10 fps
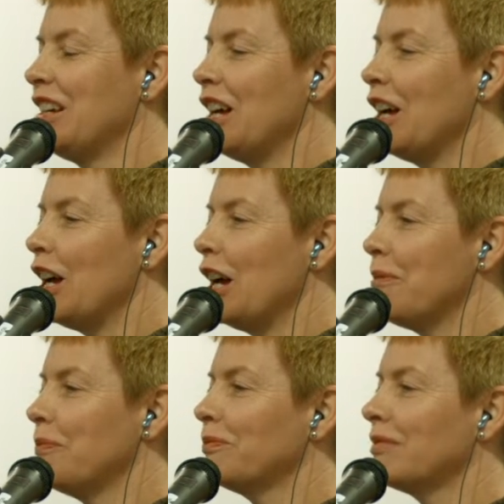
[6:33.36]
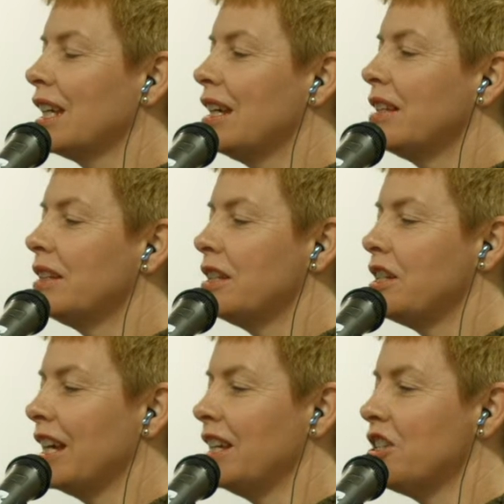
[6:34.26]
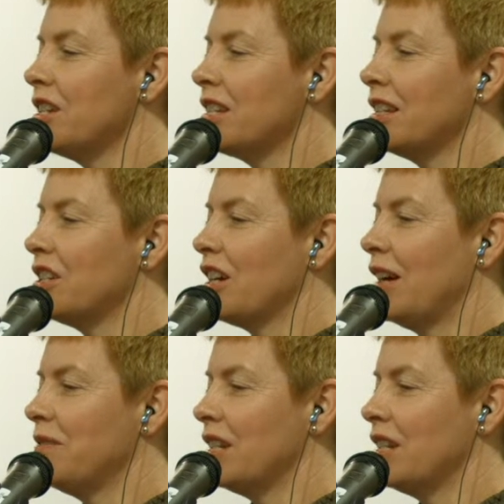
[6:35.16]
The teachers at the time